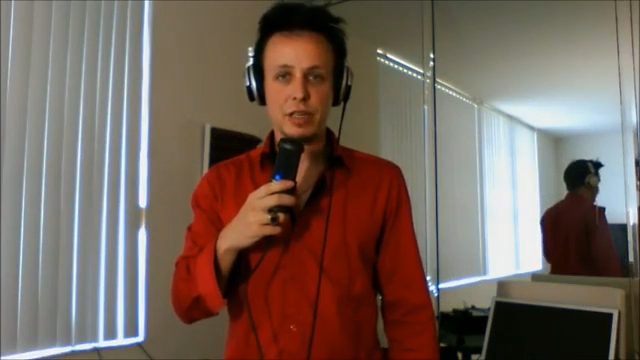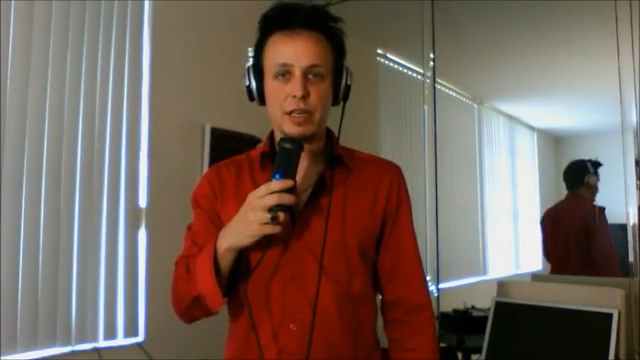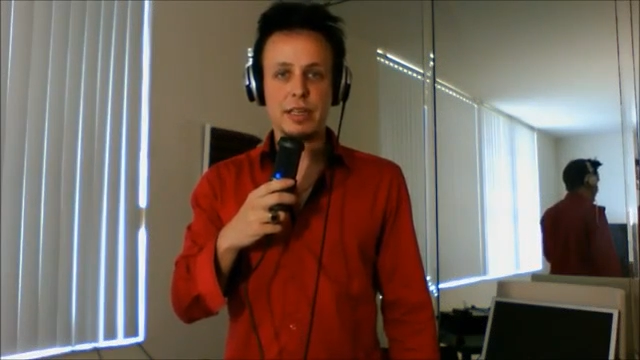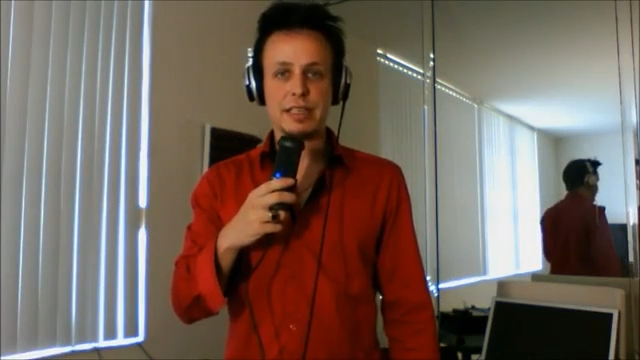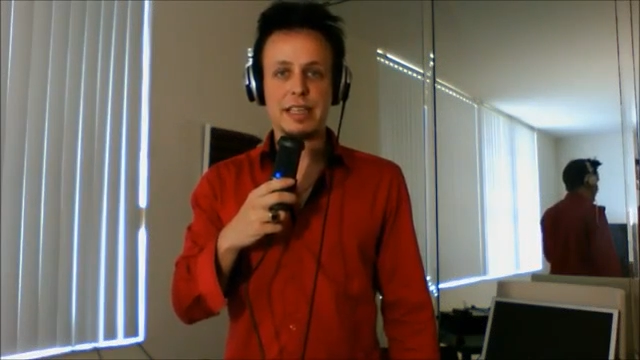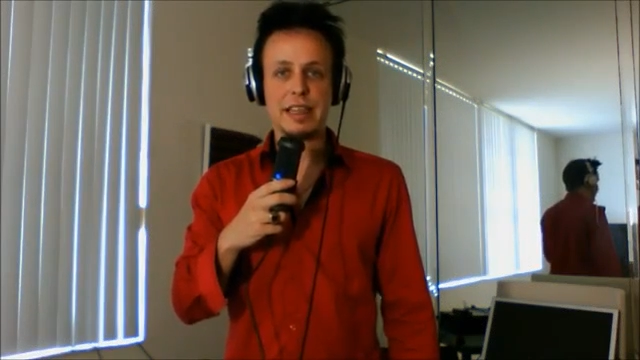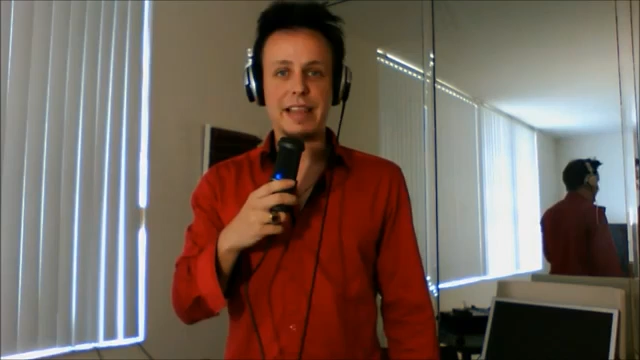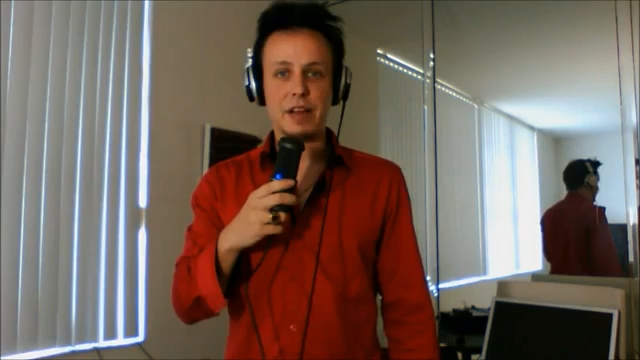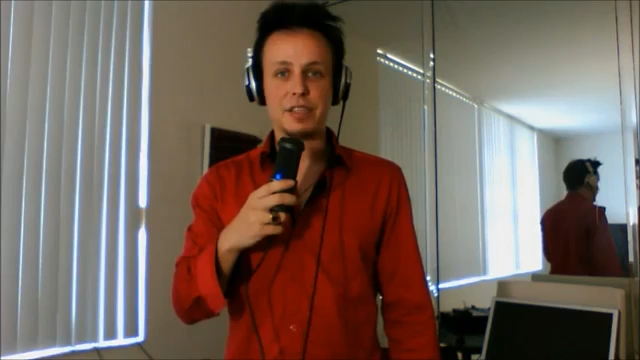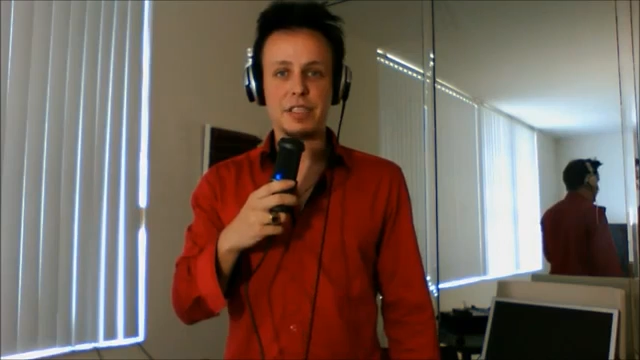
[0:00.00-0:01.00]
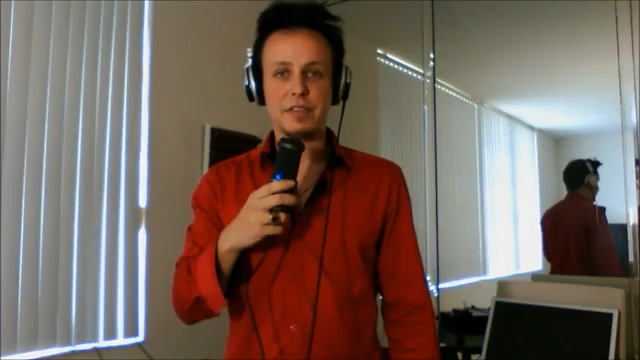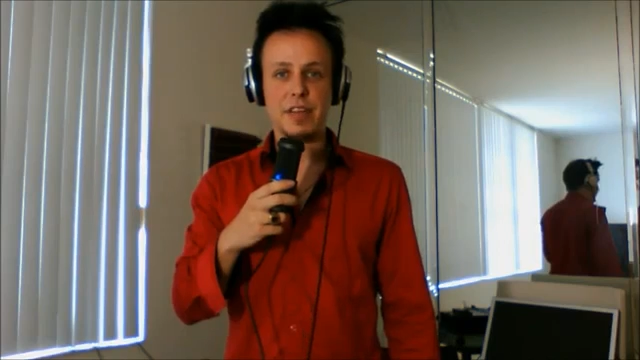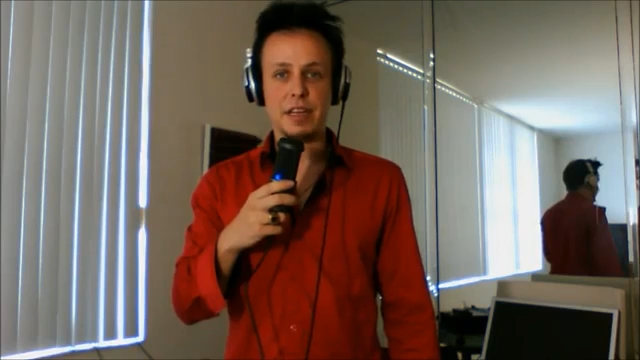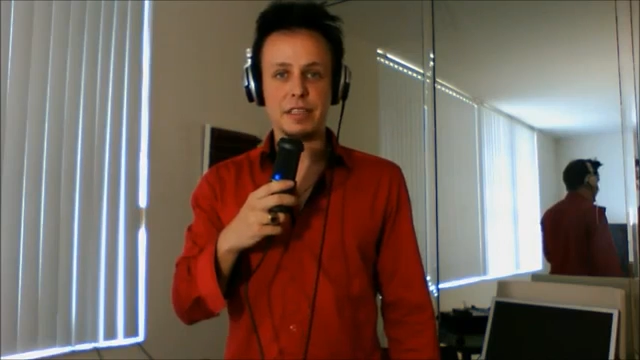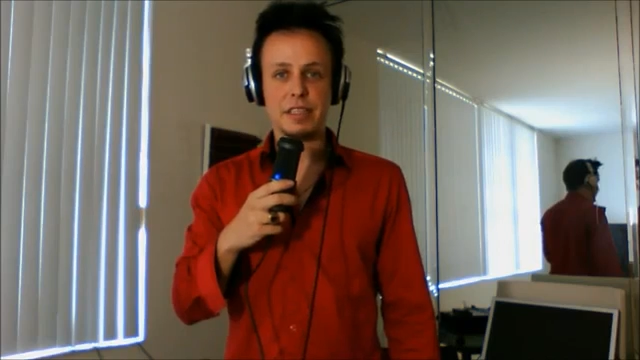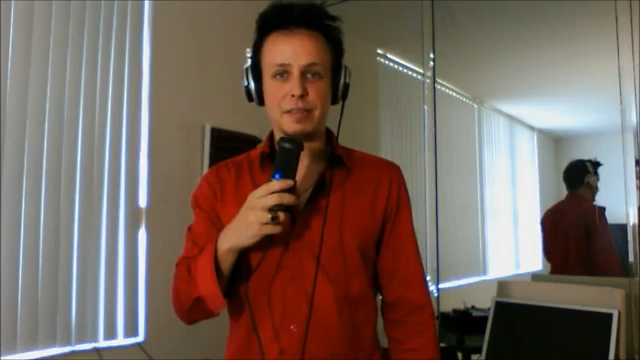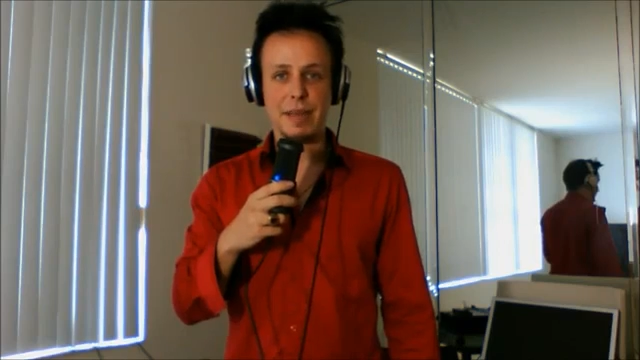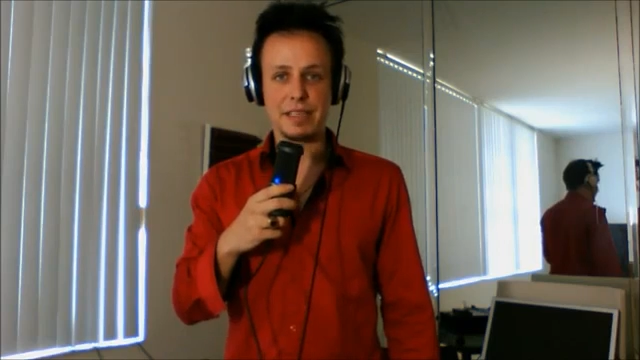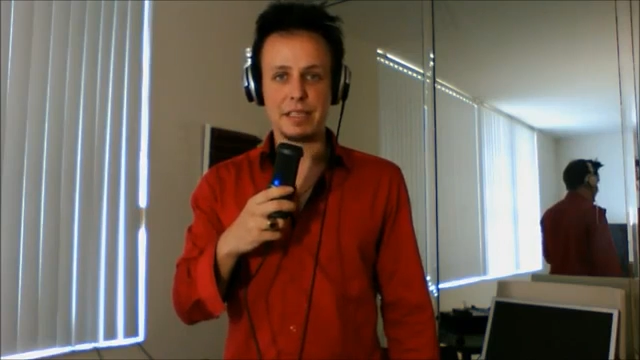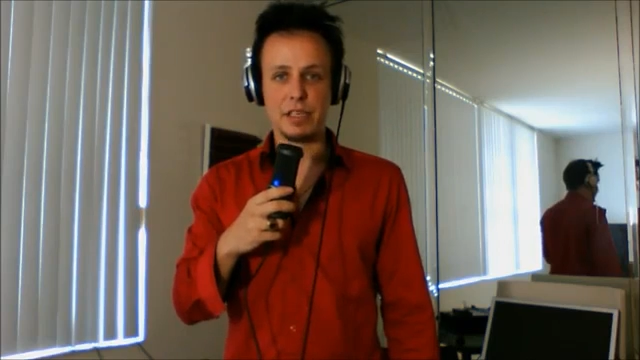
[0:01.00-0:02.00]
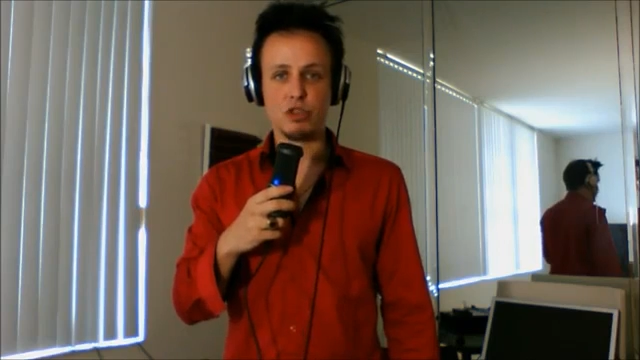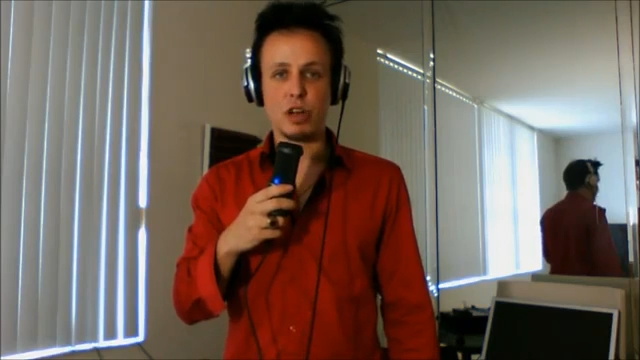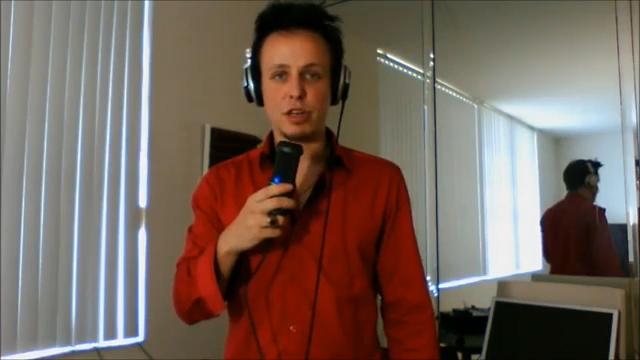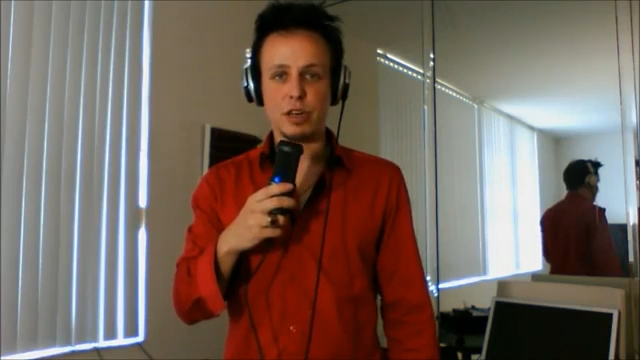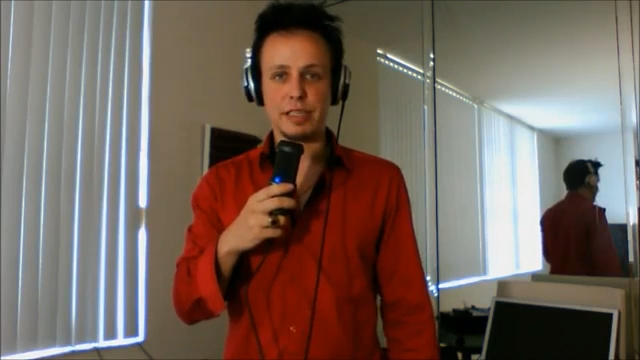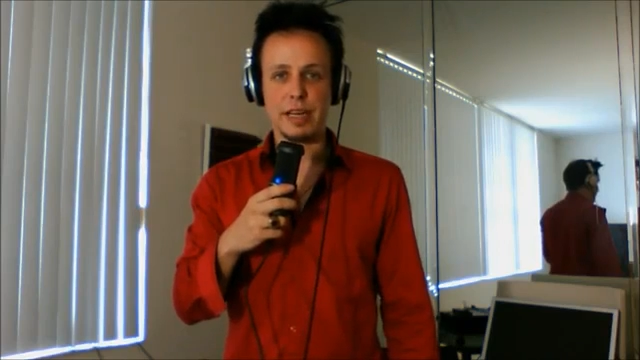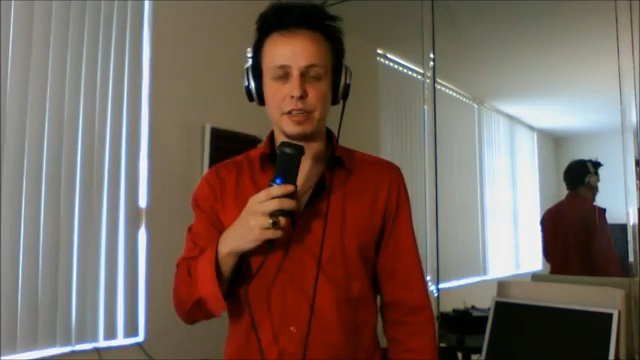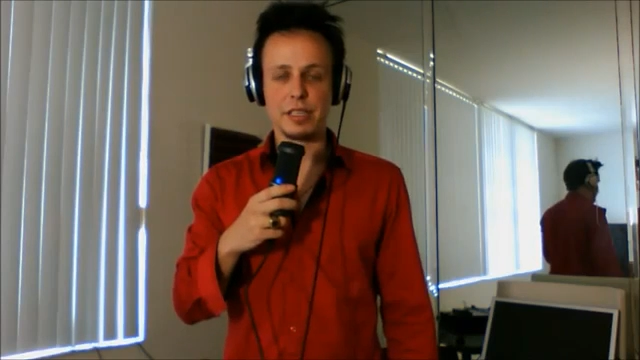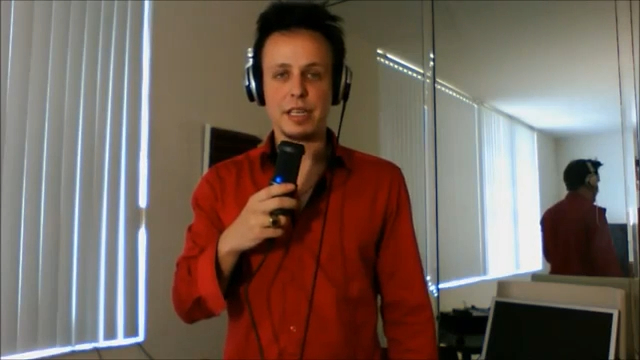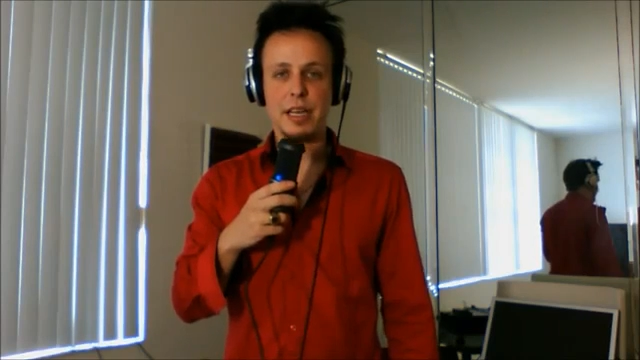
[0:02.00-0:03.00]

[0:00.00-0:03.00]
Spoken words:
that sent thousands of guns to Mexican drug cartels